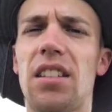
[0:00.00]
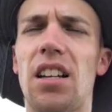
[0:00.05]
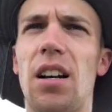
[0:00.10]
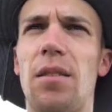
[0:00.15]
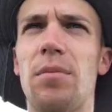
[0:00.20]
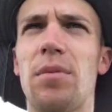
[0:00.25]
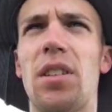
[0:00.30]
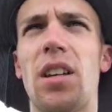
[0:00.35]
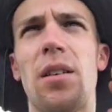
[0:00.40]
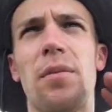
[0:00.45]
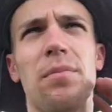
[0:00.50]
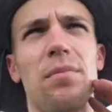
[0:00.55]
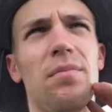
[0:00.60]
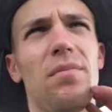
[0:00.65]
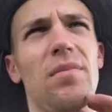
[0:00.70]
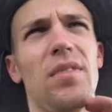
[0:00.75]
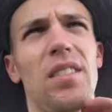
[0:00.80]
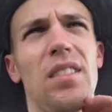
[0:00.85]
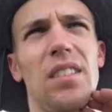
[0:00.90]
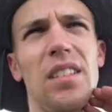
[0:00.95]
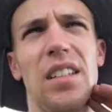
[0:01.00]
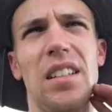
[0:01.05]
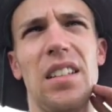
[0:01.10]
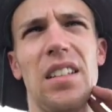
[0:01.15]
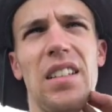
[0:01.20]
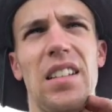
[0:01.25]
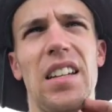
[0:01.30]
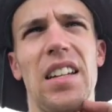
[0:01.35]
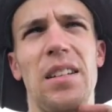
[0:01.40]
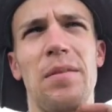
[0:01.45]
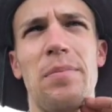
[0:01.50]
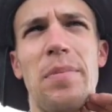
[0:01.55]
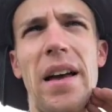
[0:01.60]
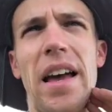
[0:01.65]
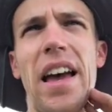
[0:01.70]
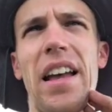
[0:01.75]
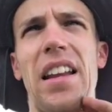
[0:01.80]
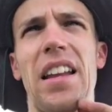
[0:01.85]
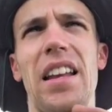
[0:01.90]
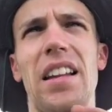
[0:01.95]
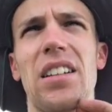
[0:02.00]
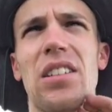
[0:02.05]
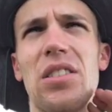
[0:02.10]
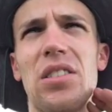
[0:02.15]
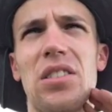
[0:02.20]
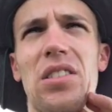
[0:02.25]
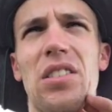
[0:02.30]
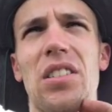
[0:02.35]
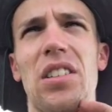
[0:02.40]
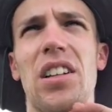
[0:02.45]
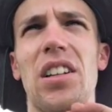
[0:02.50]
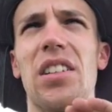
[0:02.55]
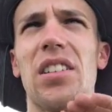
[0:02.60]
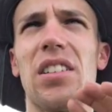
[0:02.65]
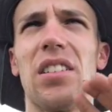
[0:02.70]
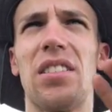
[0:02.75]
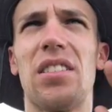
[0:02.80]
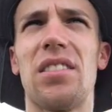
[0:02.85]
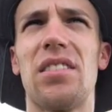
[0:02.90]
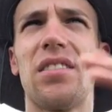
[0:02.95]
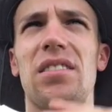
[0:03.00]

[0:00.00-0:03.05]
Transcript: comes up at a bad angle, so your